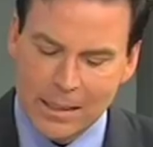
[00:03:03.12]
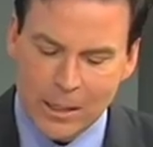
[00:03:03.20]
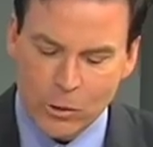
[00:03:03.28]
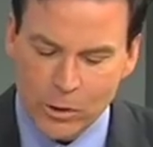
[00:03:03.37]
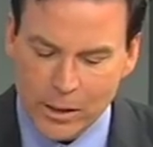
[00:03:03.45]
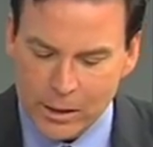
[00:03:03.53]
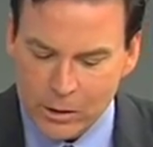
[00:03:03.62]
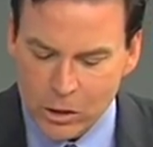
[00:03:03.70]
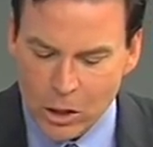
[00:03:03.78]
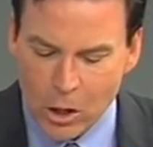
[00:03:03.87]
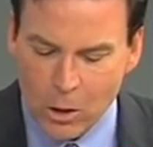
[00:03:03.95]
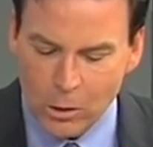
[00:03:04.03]
interesting.
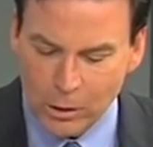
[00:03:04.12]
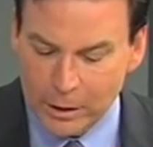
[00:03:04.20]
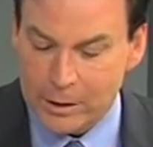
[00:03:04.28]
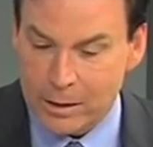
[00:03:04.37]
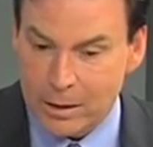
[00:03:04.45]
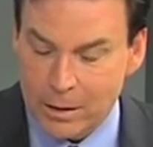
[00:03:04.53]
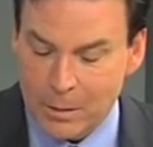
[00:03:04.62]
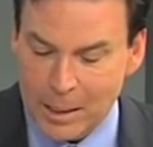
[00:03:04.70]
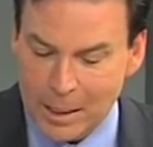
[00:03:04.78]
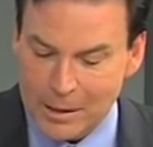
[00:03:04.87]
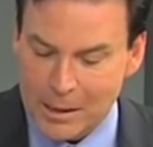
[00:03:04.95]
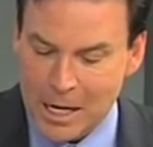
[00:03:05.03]
So, or at least to me
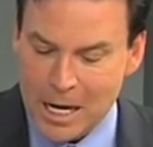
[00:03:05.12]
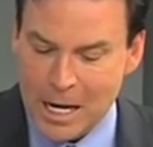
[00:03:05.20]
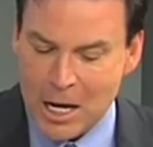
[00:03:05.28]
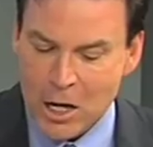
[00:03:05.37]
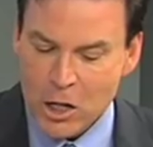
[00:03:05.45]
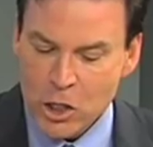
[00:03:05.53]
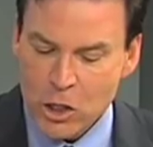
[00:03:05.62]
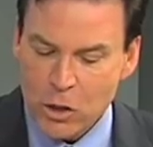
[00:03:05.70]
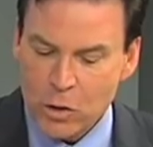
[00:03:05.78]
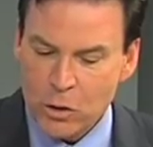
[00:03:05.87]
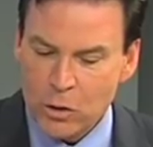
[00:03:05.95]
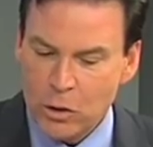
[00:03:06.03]
it is.
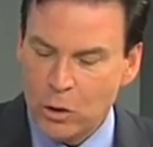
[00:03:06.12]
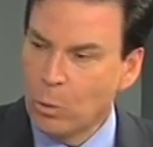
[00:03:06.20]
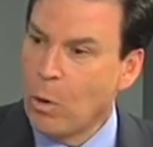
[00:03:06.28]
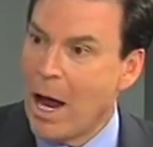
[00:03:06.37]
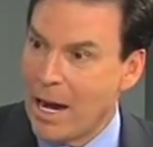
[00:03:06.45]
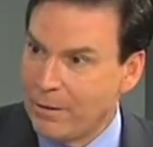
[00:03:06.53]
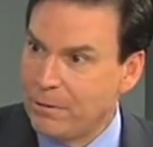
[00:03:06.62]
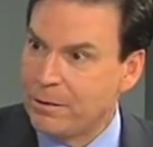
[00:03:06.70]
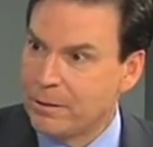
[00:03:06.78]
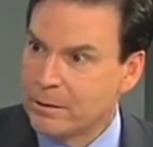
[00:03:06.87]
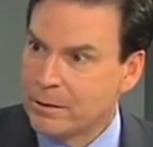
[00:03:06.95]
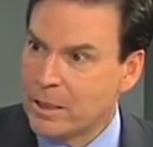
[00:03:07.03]
Your wife
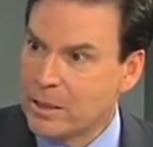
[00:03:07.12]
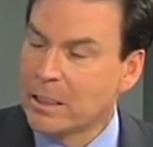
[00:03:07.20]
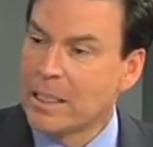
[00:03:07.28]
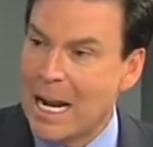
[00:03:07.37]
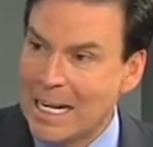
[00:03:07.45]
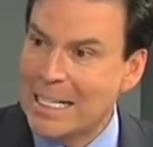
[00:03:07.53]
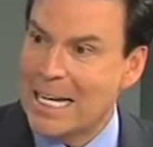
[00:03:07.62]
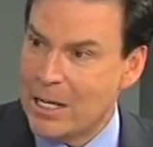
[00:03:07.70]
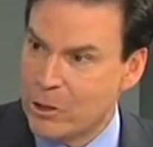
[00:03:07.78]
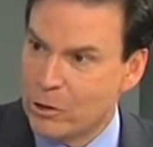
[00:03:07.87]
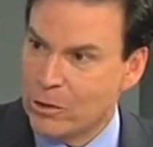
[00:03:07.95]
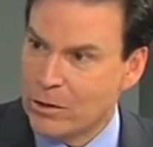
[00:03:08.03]
does a lot of
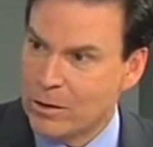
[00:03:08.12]
dentures.